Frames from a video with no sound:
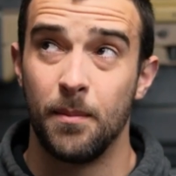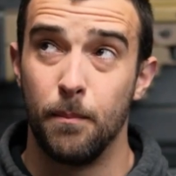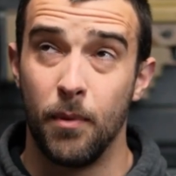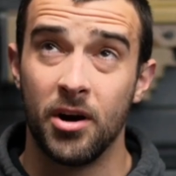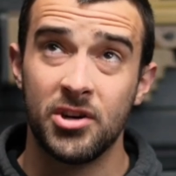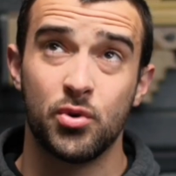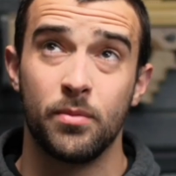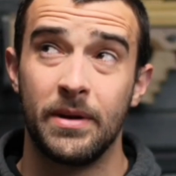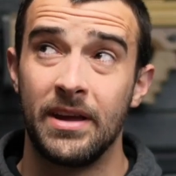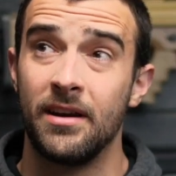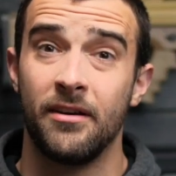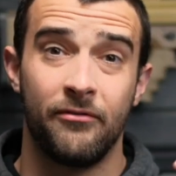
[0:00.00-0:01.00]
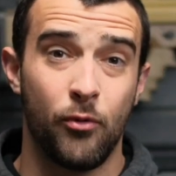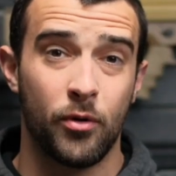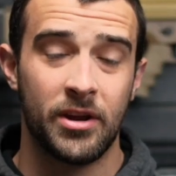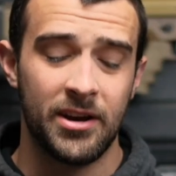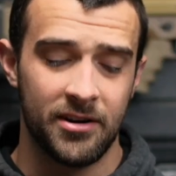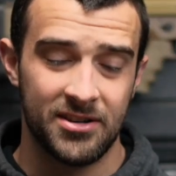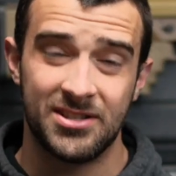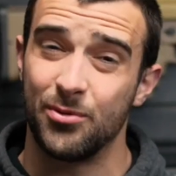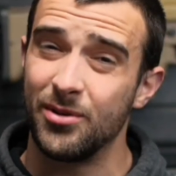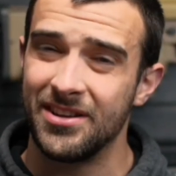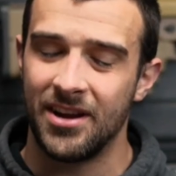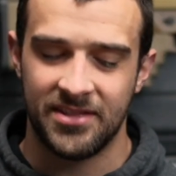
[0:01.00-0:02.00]
March will be 4 years, so
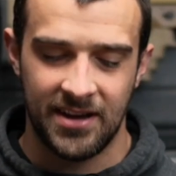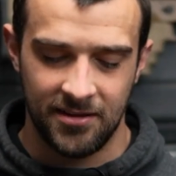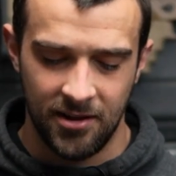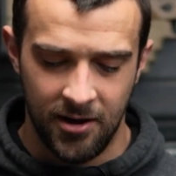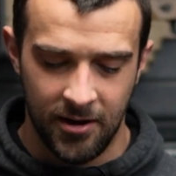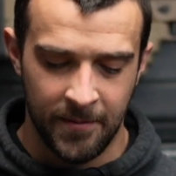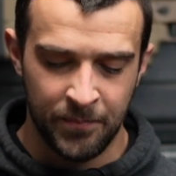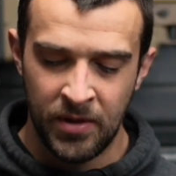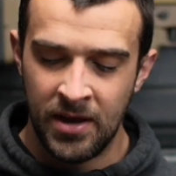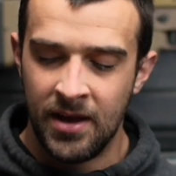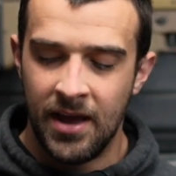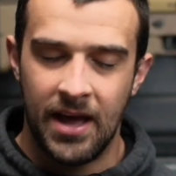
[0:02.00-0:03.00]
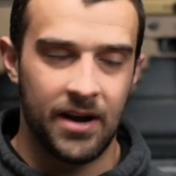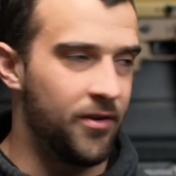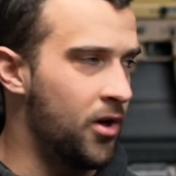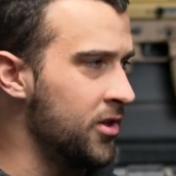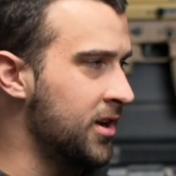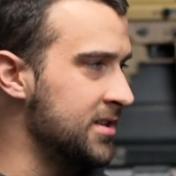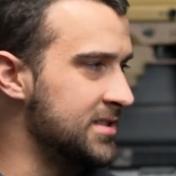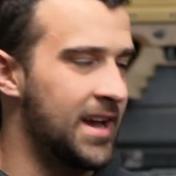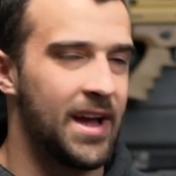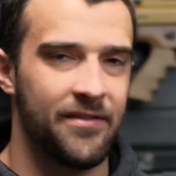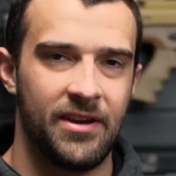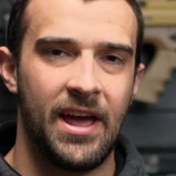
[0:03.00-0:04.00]
really not that long. And of all the guns I
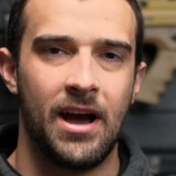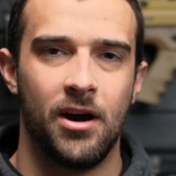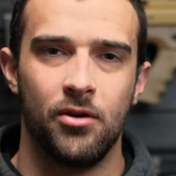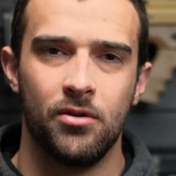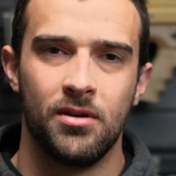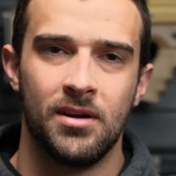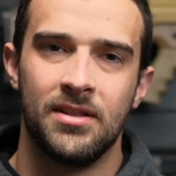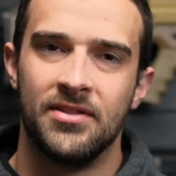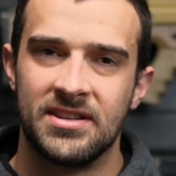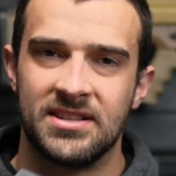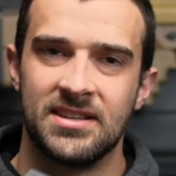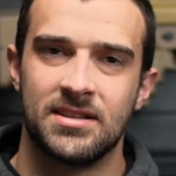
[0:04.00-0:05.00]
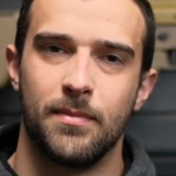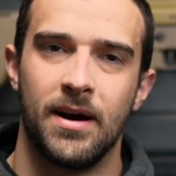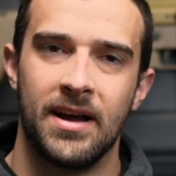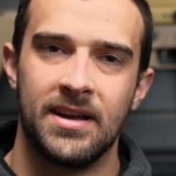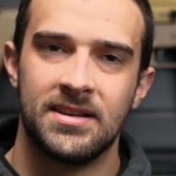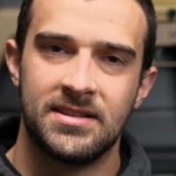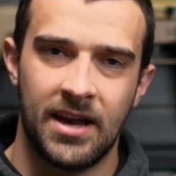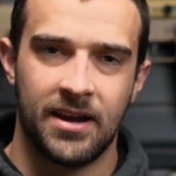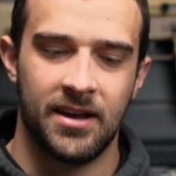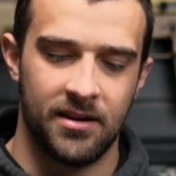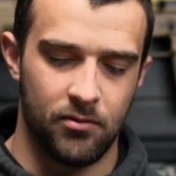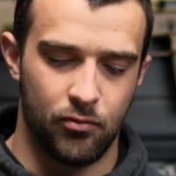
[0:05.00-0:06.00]
have now, this is my
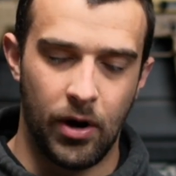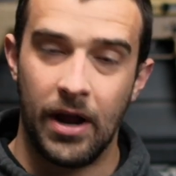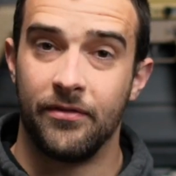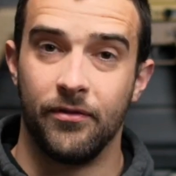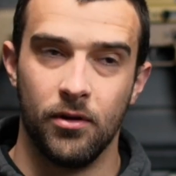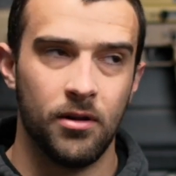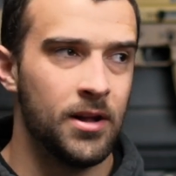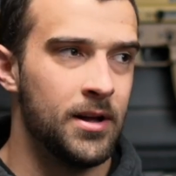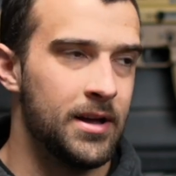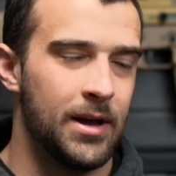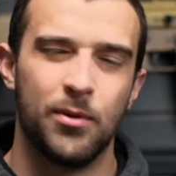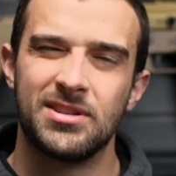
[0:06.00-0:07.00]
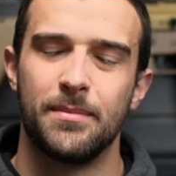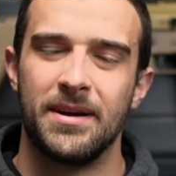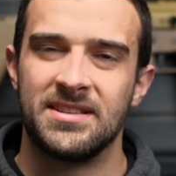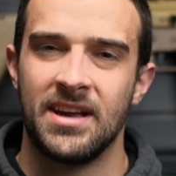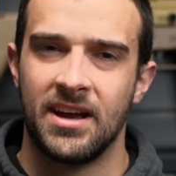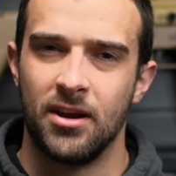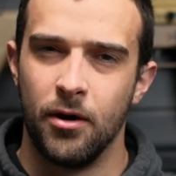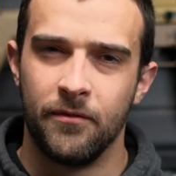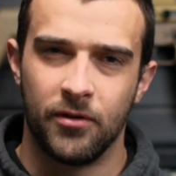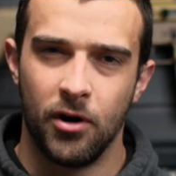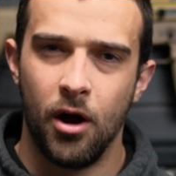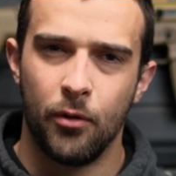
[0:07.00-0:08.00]
second rifle. It wasn't my second
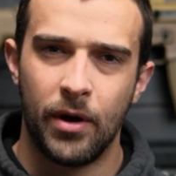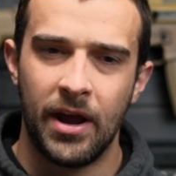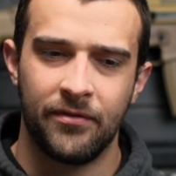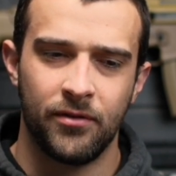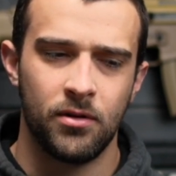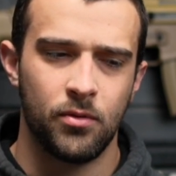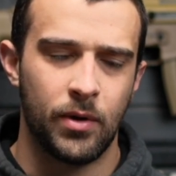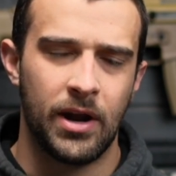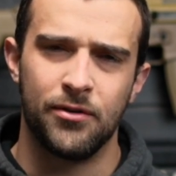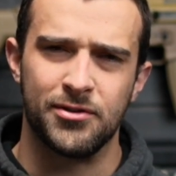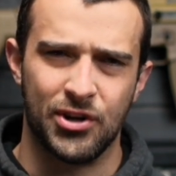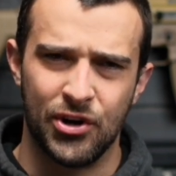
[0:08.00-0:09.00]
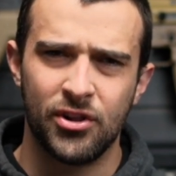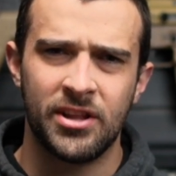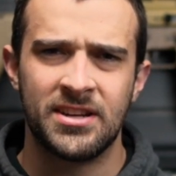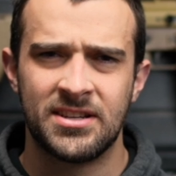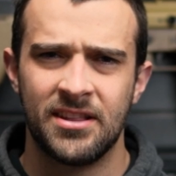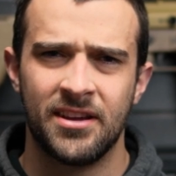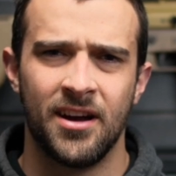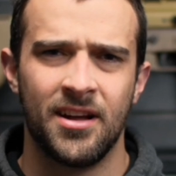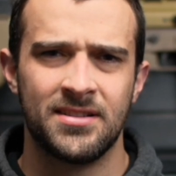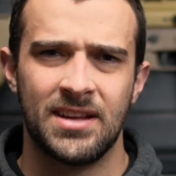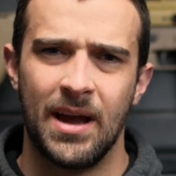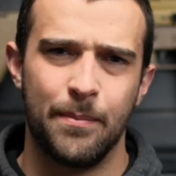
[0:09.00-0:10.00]
overall rifle. When I was early into the
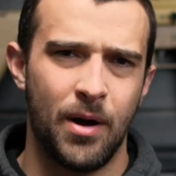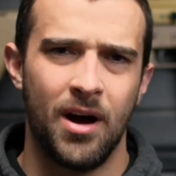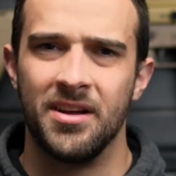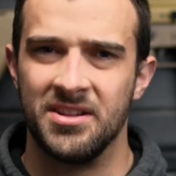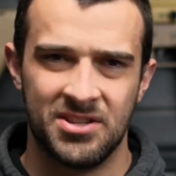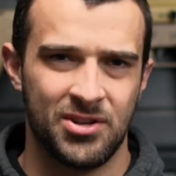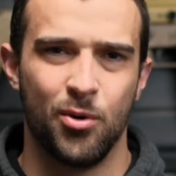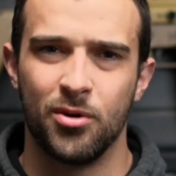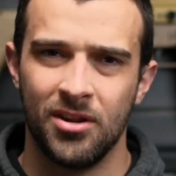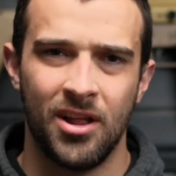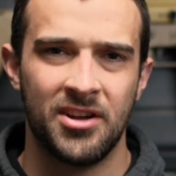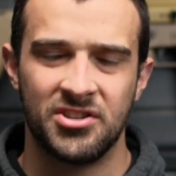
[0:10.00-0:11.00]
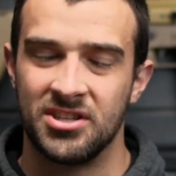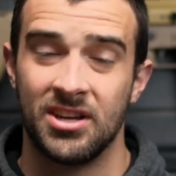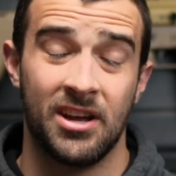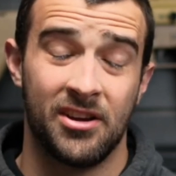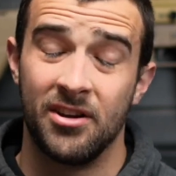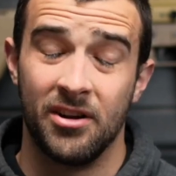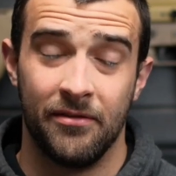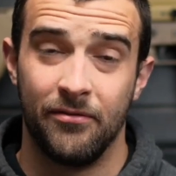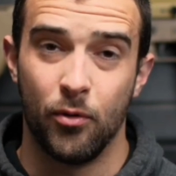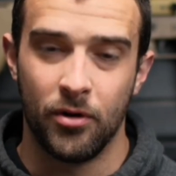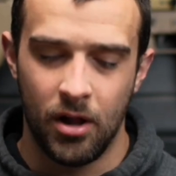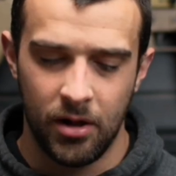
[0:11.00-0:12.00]
guns, I bought and sold a lot just because I couldn't
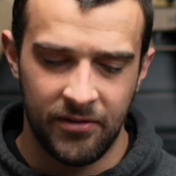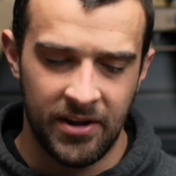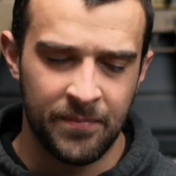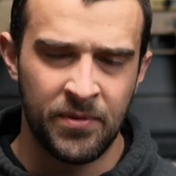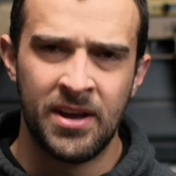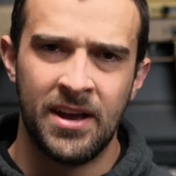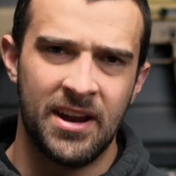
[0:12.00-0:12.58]
afford all of it.